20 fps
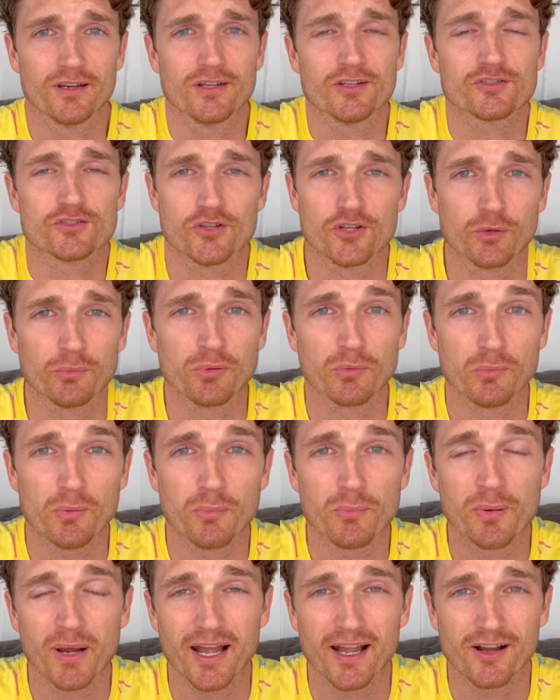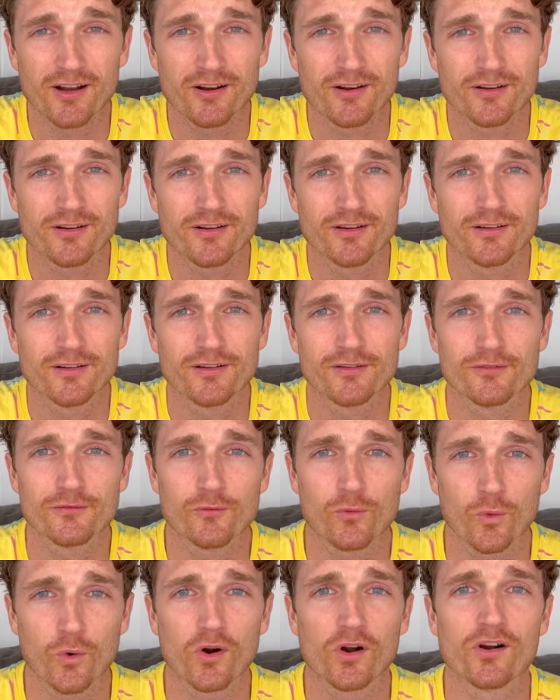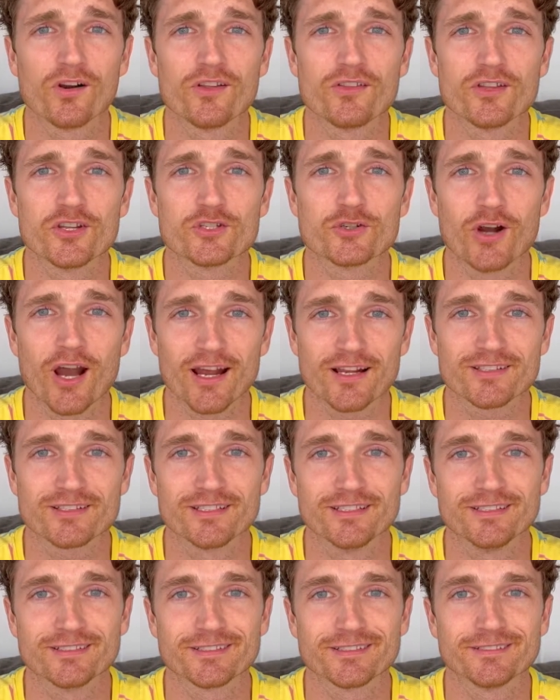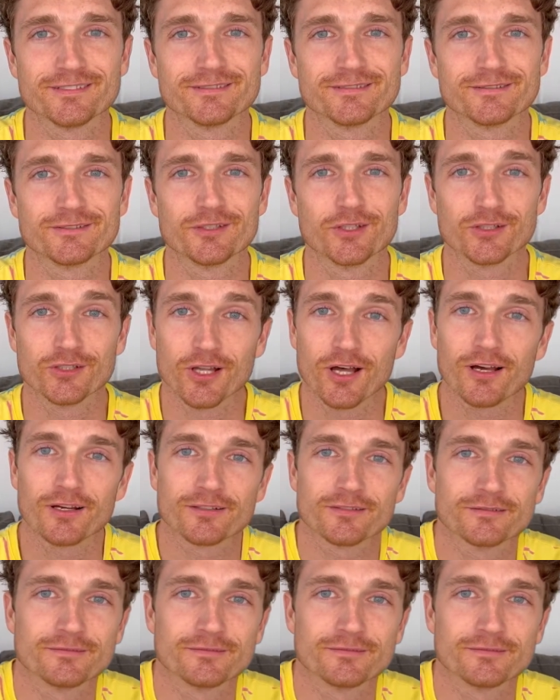so that you're prepared for the track season. Good luck.